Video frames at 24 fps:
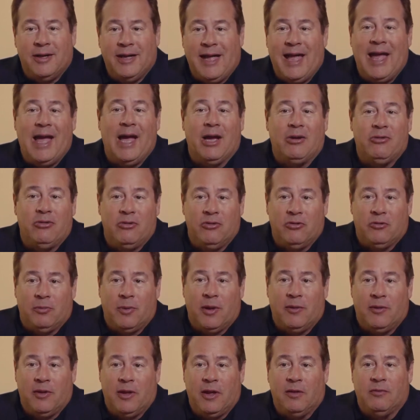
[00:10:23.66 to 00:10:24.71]
actions
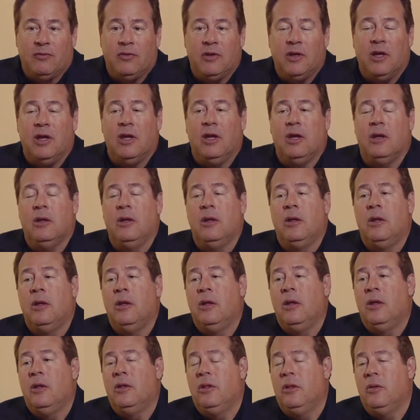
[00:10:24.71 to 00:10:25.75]
by the FDA.
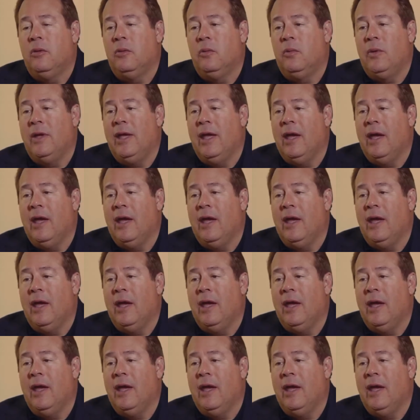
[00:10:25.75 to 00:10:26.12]
We